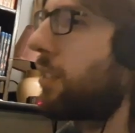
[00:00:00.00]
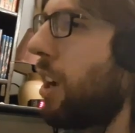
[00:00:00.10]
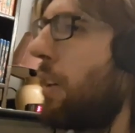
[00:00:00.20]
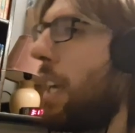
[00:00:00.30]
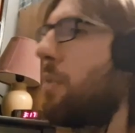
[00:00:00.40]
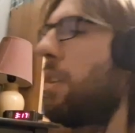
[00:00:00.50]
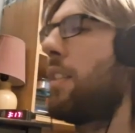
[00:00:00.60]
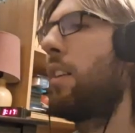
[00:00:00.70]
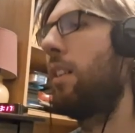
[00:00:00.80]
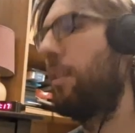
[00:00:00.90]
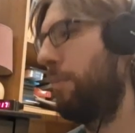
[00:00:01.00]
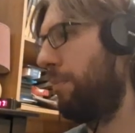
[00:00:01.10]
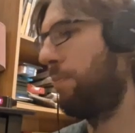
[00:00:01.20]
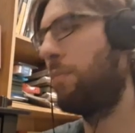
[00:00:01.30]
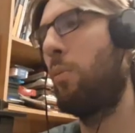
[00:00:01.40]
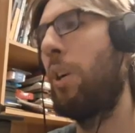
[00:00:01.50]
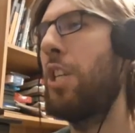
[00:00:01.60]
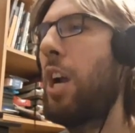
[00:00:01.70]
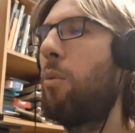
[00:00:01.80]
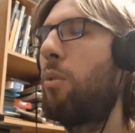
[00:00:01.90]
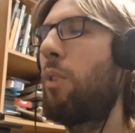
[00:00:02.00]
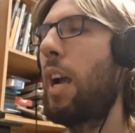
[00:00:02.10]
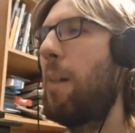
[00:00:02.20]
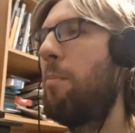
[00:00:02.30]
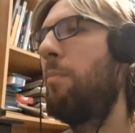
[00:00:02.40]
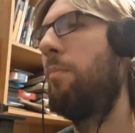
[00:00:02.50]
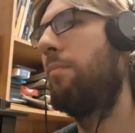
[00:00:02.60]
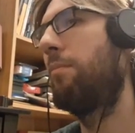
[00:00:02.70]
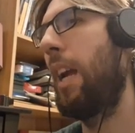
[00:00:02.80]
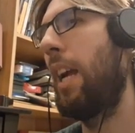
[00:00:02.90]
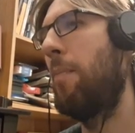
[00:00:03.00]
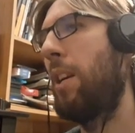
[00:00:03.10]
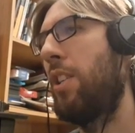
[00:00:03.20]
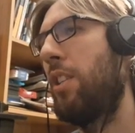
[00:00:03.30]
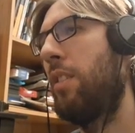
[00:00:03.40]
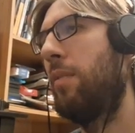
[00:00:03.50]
Okay, so another reach out and grab animation.